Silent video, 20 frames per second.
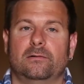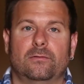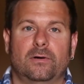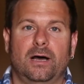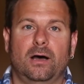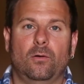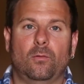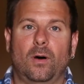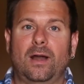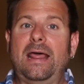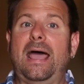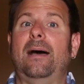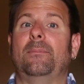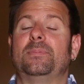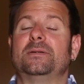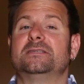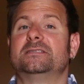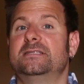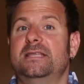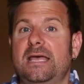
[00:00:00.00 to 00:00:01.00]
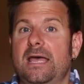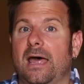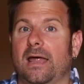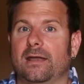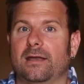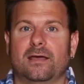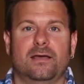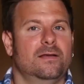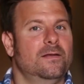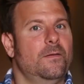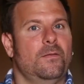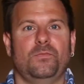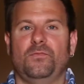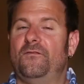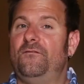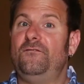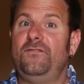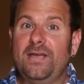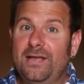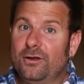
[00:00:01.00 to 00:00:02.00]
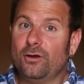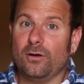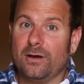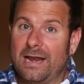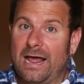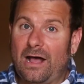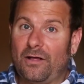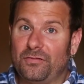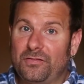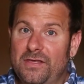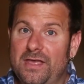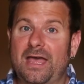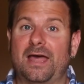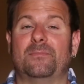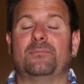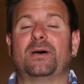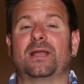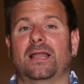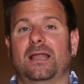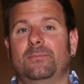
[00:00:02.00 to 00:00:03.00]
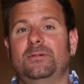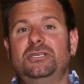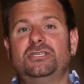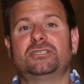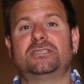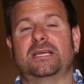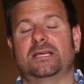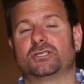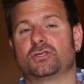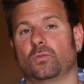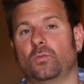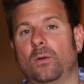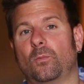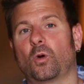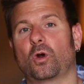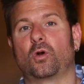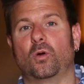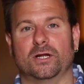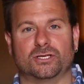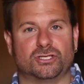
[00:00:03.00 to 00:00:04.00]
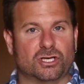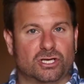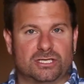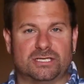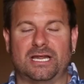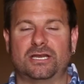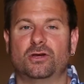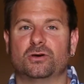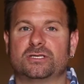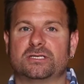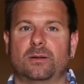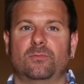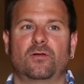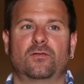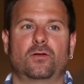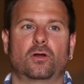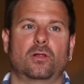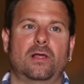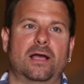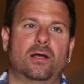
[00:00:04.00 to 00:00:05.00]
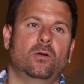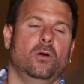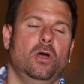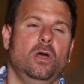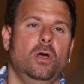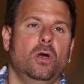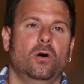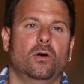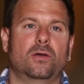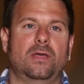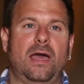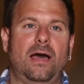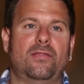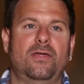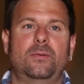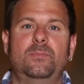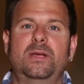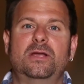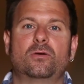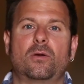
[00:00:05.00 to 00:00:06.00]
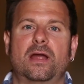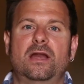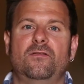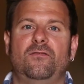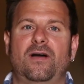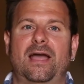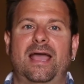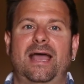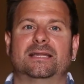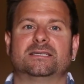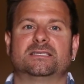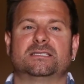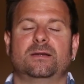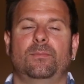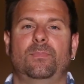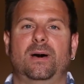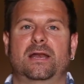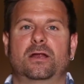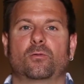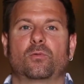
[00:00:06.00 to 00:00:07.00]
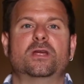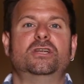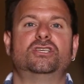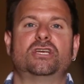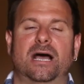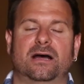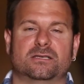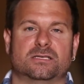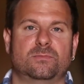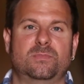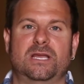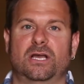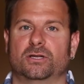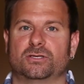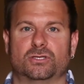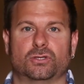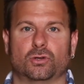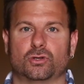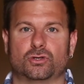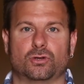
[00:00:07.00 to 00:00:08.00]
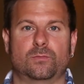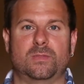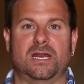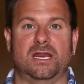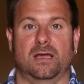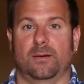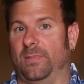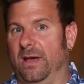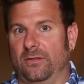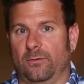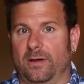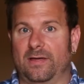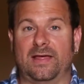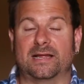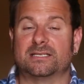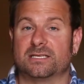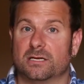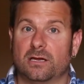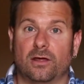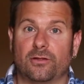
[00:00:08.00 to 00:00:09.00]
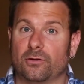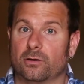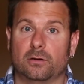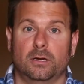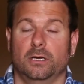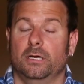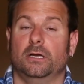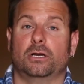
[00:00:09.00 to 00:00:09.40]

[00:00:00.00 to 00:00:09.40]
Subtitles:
well, what happens then? Figure it out then. But let me just answer one more question because I know some of you are like, well, yeah, that'd be great if I had somebody reach out to me on social media. By the way, that's another